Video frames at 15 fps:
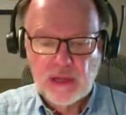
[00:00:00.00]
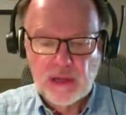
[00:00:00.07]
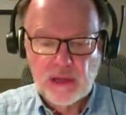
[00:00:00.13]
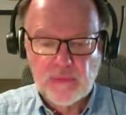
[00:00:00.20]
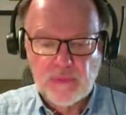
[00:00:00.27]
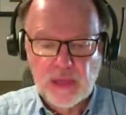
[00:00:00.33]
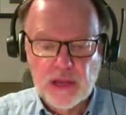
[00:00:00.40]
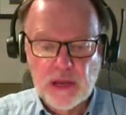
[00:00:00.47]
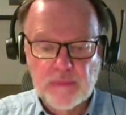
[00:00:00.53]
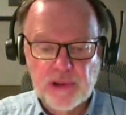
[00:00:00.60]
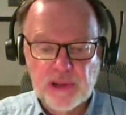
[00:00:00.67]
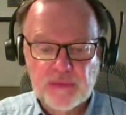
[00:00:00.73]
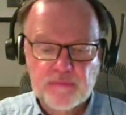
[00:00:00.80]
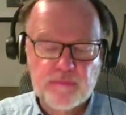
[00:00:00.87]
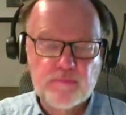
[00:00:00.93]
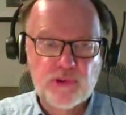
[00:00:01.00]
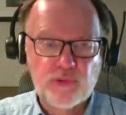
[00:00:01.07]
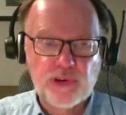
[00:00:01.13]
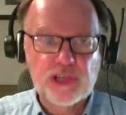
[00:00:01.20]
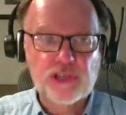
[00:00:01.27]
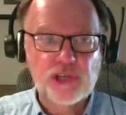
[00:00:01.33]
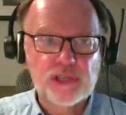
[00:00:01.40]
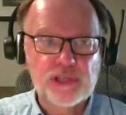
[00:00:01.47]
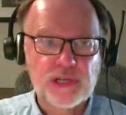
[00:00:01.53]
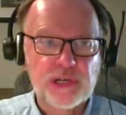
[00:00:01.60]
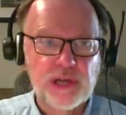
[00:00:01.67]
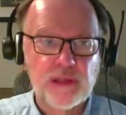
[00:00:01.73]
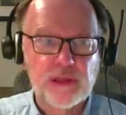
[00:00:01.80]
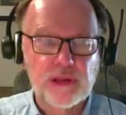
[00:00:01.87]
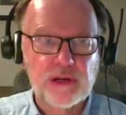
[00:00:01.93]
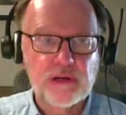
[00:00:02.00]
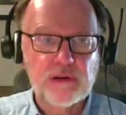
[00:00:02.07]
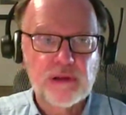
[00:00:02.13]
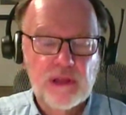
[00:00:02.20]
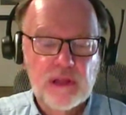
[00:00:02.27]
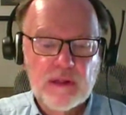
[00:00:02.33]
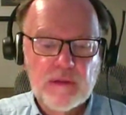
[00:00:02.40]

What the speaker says: a couple of Mauritius another.